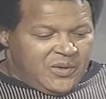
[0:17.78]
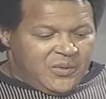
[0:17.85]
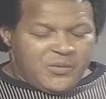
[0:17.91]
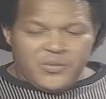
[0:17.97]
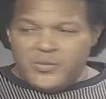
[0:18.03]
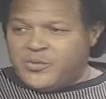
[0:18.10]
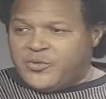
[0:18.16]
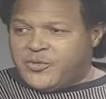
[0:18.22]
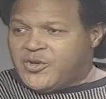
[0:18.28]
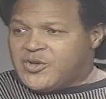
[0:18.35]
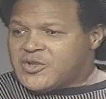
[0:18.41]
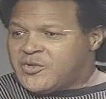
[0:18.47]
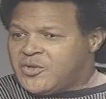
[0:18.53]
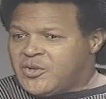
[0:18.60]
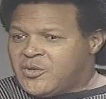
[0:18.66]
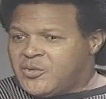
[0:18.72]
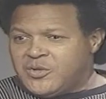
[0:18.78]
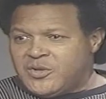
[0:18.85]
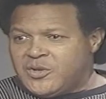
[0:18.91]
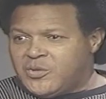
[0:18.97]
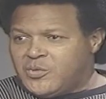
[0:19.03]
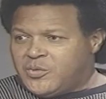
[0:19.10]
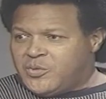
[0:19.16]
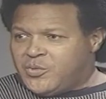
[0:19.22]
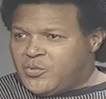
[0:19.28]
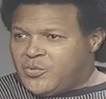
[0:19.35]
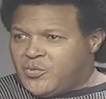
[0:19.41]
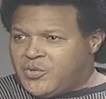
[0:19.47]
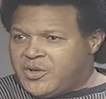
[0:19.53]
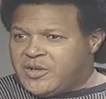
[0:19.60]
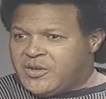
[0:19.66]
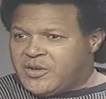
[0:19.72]
Well, first of all, you know,
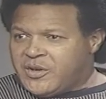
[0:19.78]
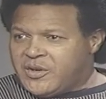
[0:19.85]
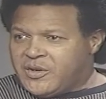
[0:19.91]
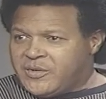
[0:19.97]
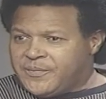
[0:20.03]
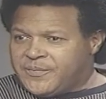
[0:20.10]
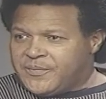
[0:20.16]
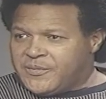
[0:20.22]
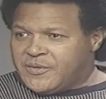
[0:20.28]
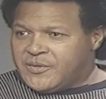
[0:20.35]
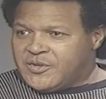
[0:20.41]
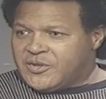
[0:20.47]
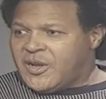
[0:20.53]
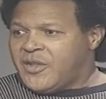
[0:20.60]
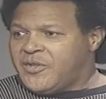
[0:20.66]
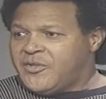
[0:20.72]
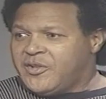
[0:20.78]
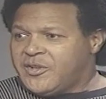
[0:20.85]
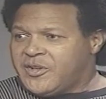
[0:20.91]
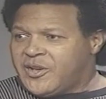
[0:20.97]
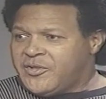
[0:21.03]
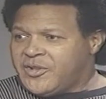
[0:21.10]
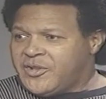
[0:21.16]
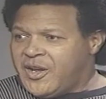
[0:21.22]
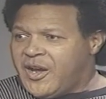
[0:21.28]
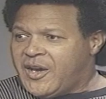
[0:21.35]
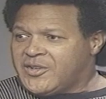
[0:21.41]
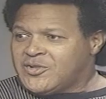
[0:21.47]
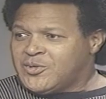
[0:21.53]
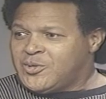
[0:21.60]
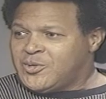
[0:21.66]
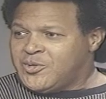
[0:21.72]
we are South Philadelphia
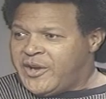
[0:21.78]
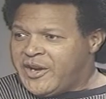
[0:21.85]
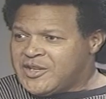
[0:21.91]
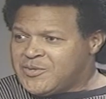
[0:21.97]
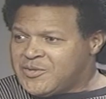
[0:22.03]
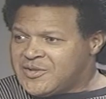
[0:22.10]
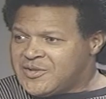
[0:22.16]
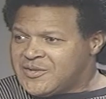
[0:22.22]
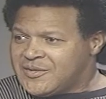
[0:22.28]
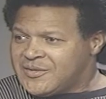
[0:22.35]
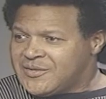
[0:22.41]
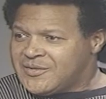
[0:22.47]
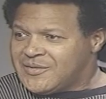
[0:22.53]
High School graduates.